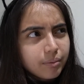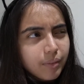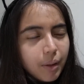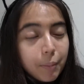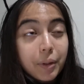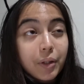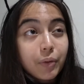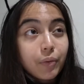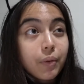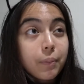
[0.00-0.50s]
I
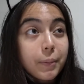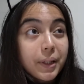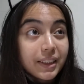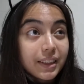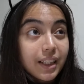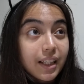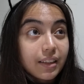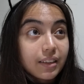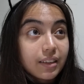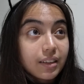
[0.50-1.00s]
mean, it would make
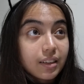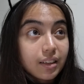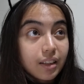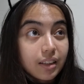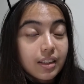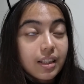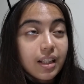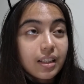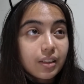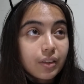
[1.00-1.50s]
sense
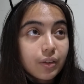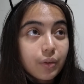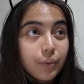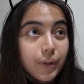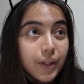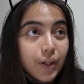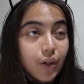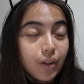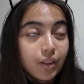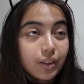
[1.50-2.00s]
because he doesn't know
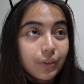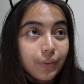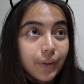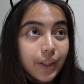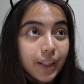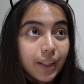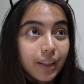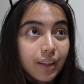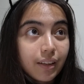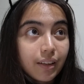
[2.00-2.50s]
where God is
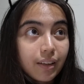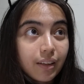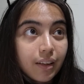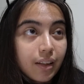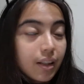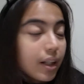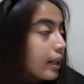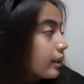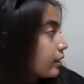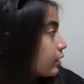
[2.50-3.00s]
going.
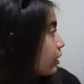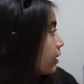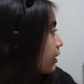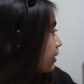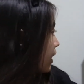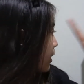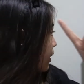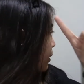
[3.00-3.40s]
Actually, that